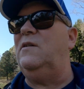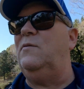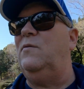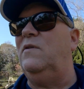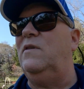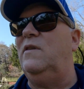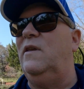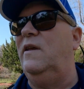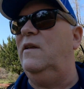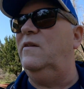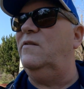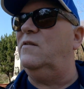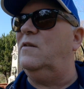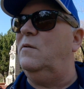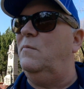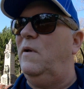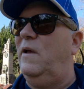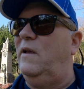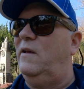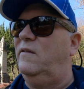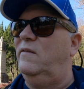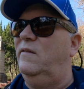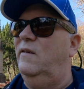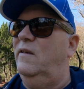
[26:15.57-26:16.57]
what the
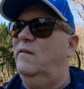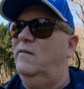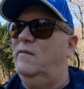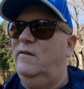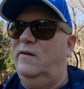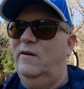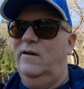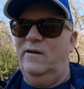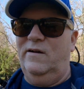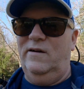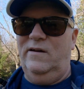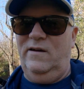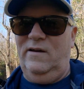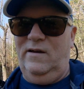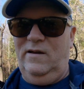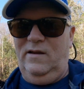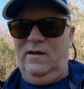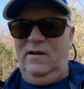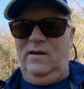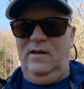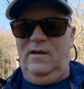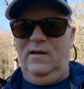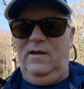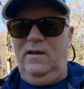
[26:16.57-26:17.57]
Instamic says here.
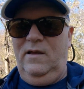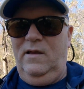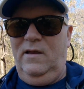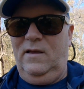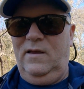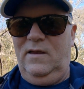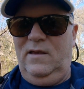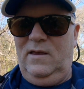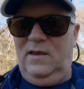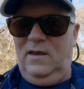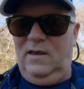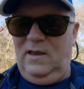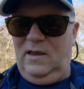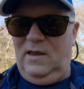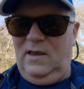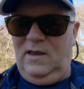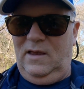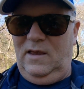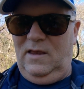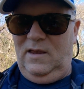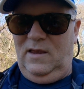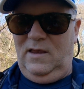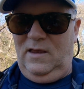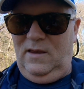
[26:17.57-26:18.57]

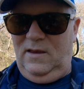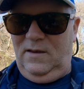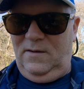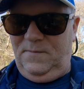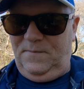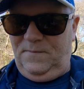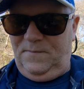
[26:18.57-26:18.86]
Okay.